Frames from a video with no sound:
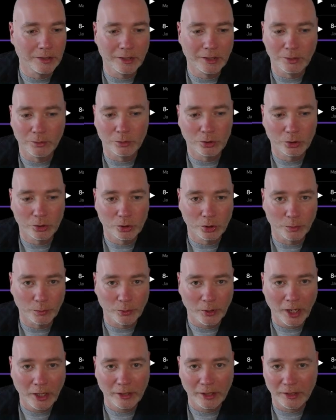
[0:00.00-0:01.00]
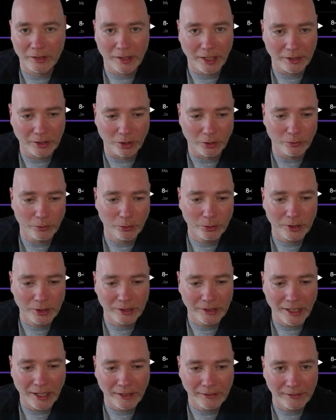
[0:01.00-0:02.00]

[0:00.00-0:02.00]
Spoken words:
you just jump around. Let's head to the 40s now.